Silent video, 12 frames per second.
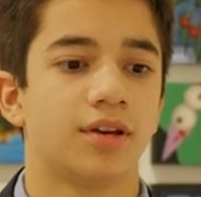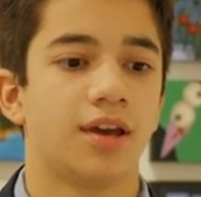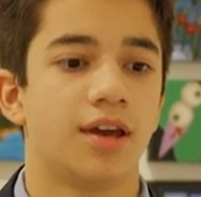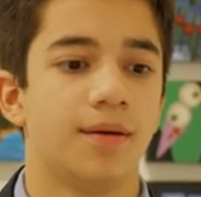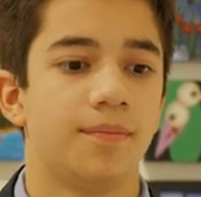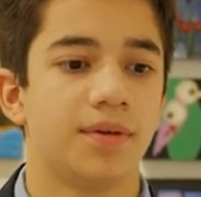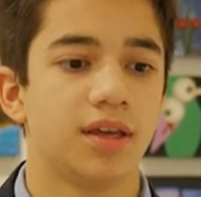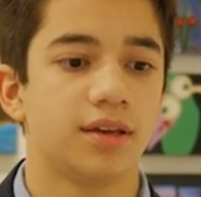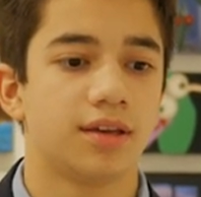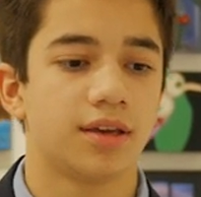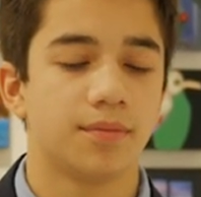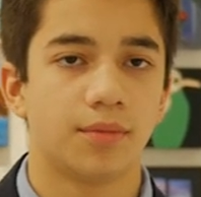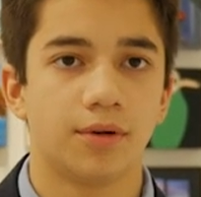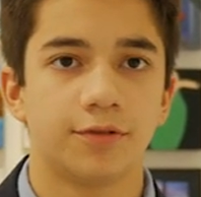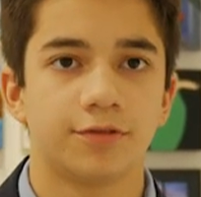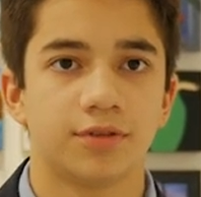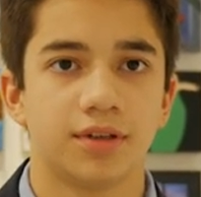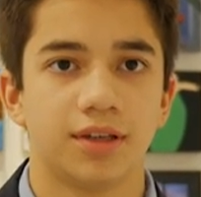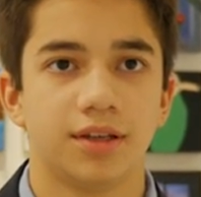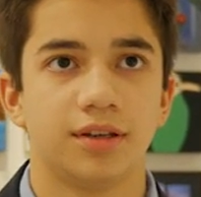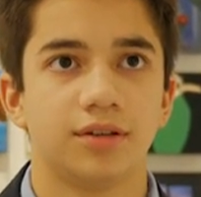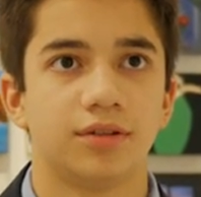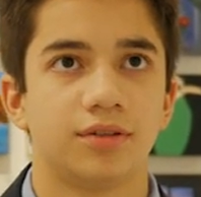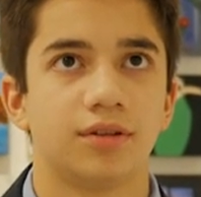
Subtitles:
being involved in